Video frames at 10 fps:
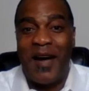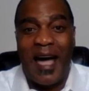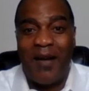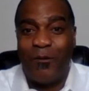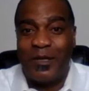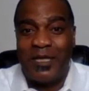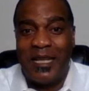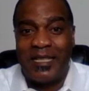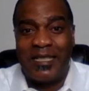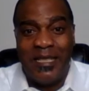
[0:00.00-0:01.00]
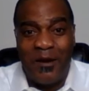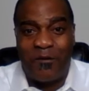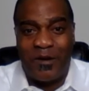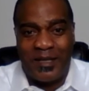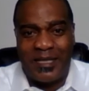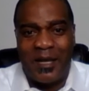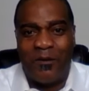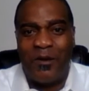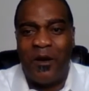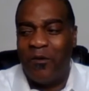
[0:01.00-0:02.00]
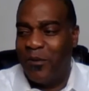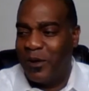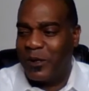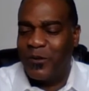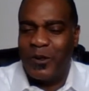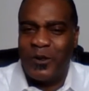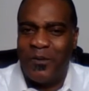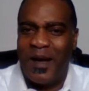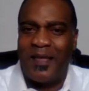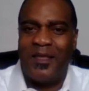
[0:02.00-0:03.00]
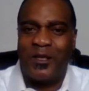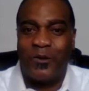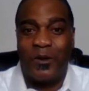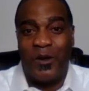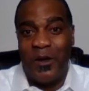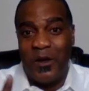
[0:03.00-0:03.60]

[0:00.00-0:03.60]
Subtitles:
five or six different self-help books once you buy this one.